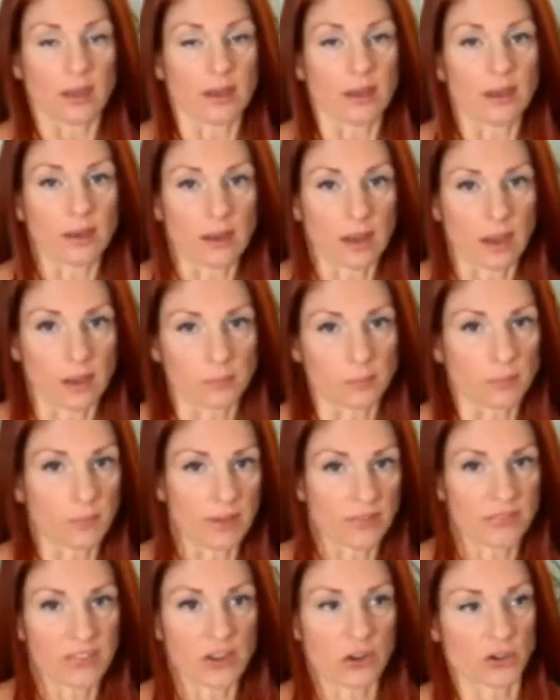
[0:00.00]
and
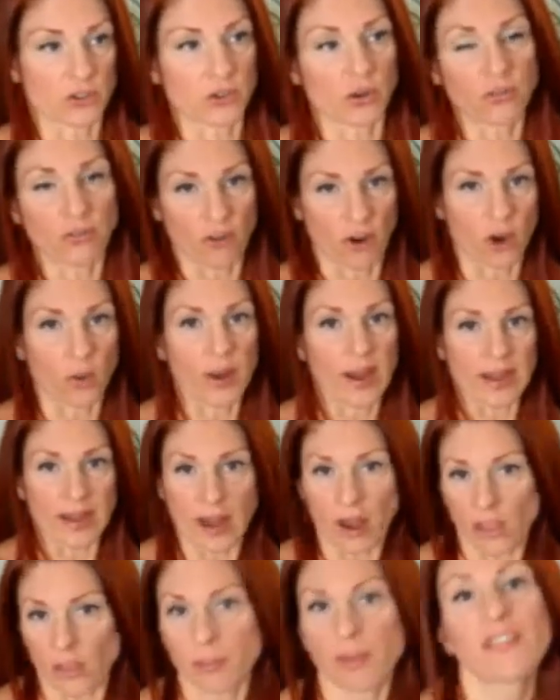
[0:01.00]
my feet are so far away
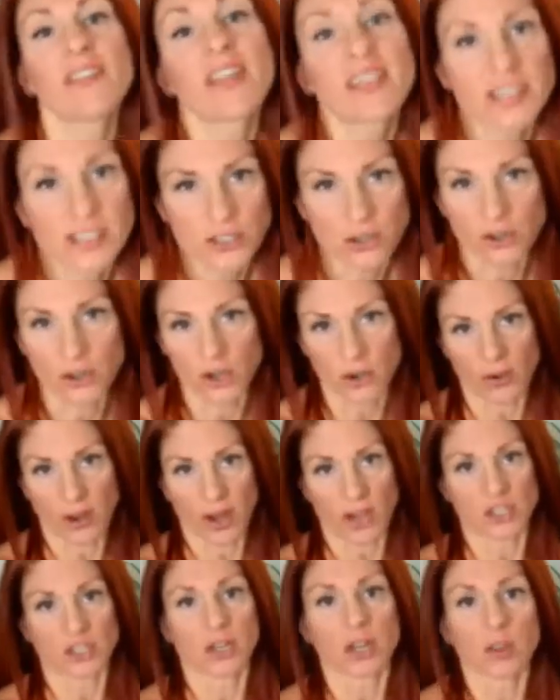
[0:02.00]
now that my face is starting to
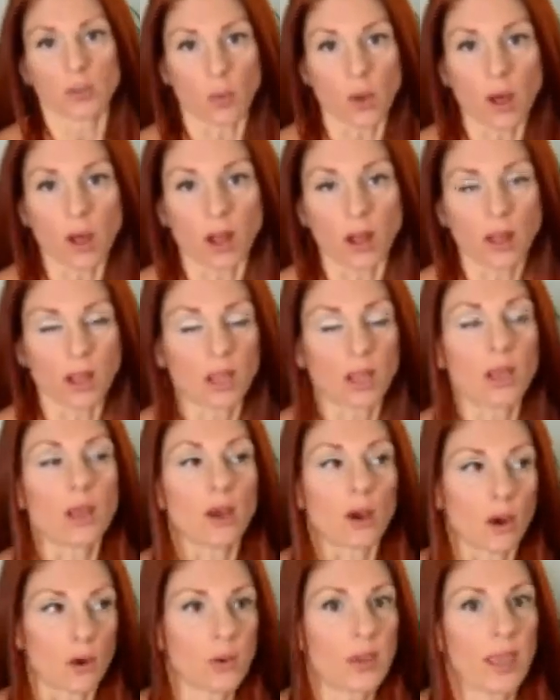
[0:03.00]
crash into the wall.
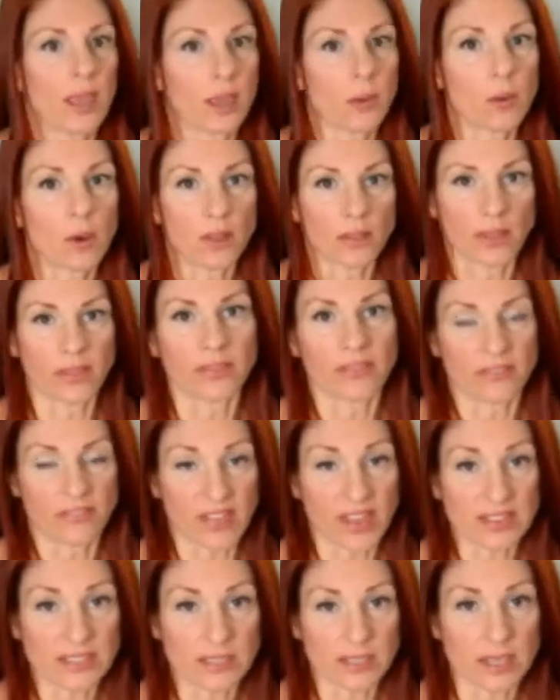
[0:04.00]
Okay, well then, if
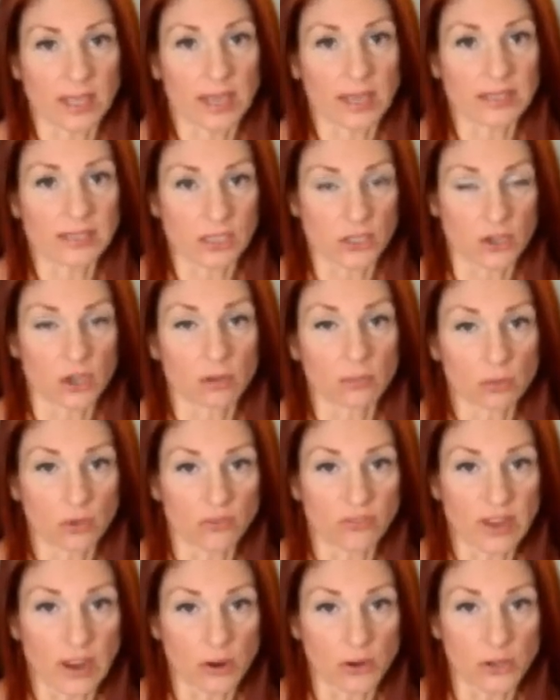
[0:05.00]
that's the case, then you can
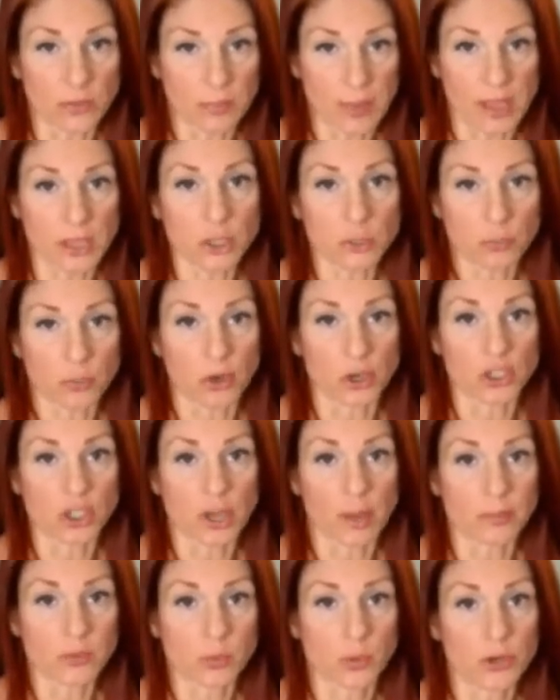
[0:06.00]
move down to bench
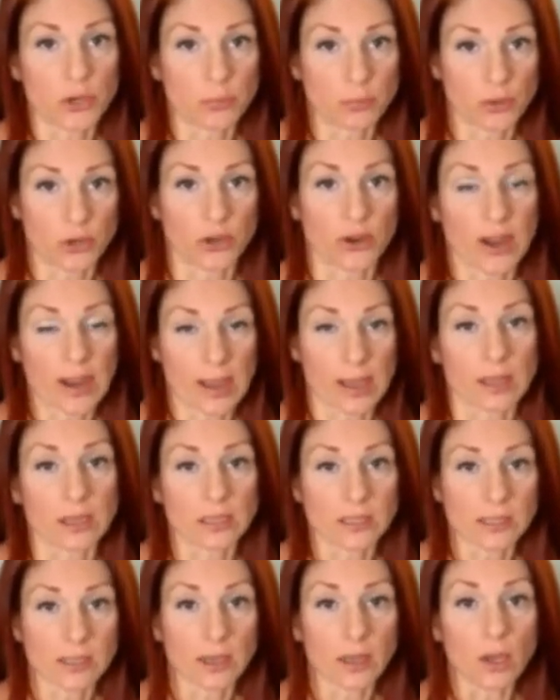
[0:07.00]
push-ups, where you put your
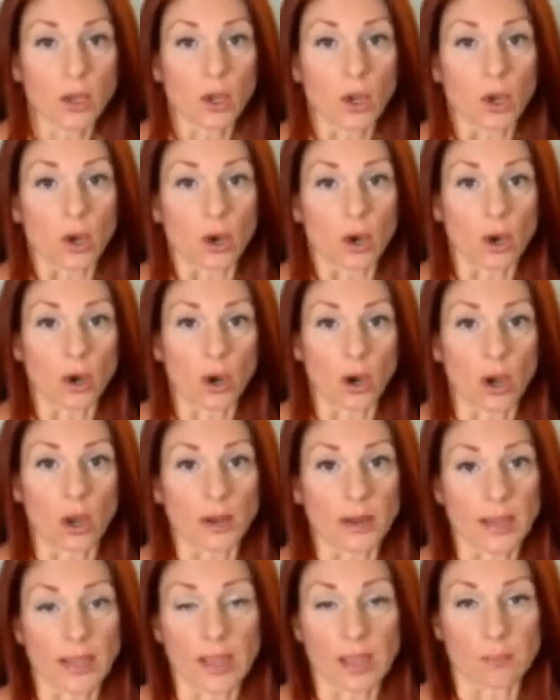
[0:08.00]
hands
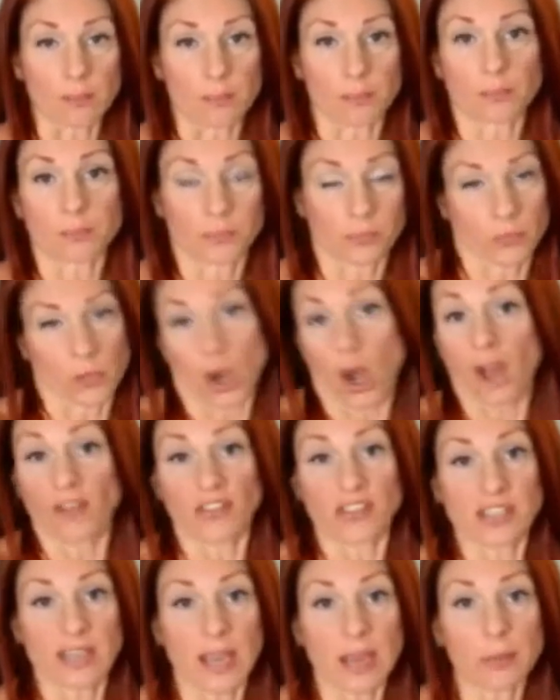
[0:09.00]
on a
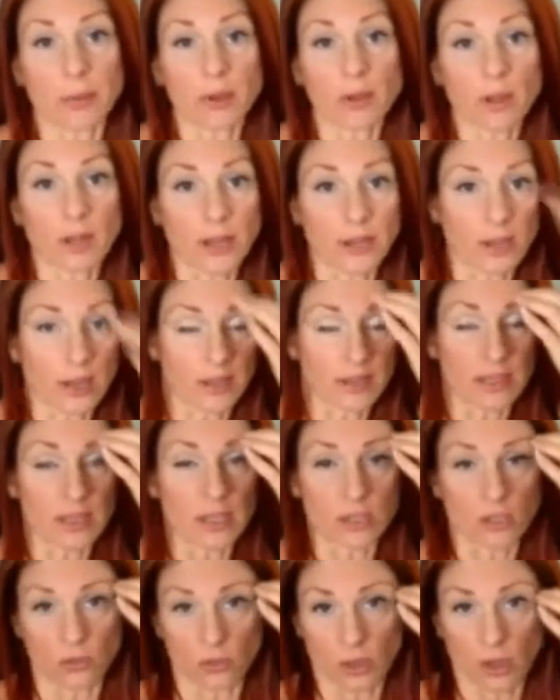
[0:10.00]
coffee table. I
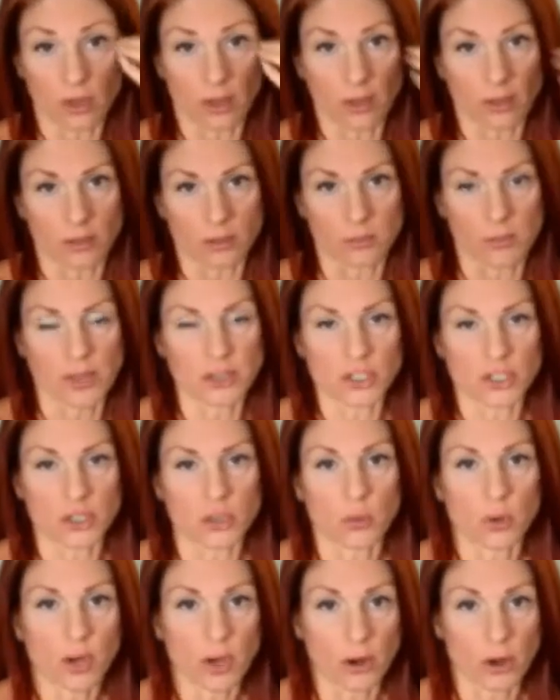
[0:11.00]
think you
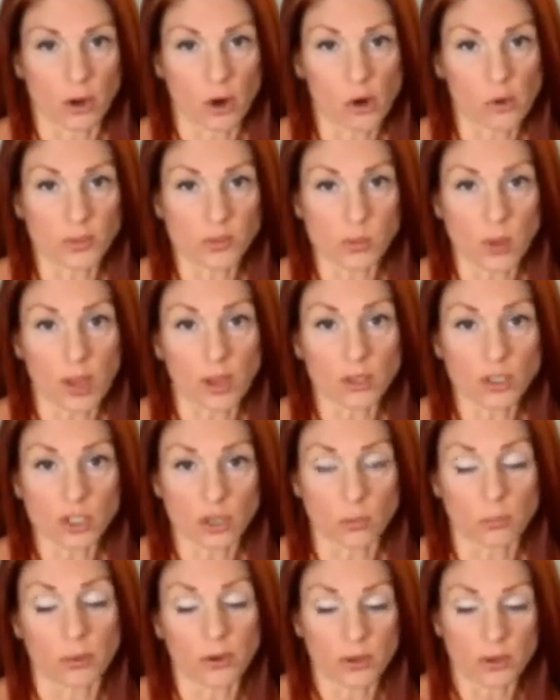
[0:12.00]
mentioned you work out at home as well,
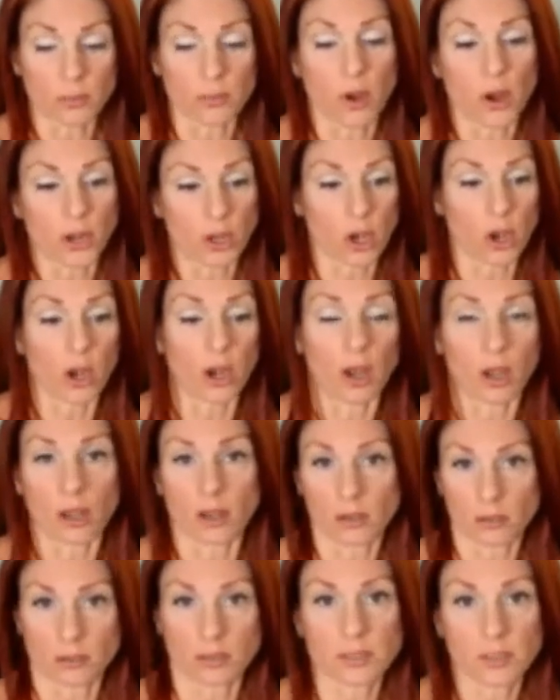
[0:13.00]
so put them on
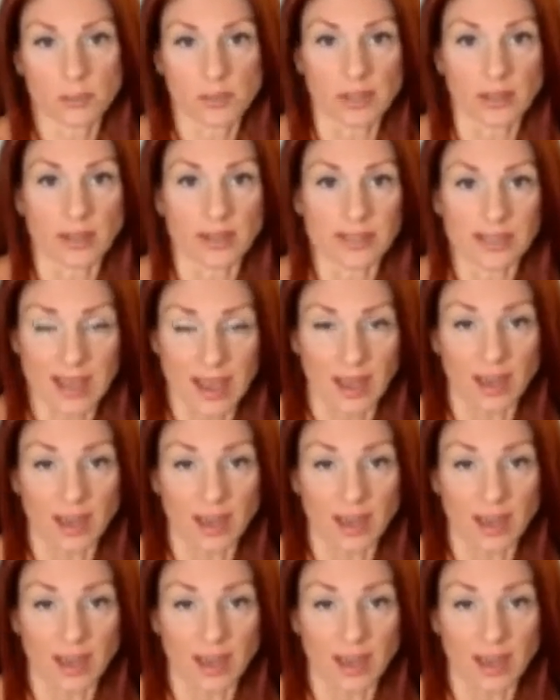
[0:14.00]
something that's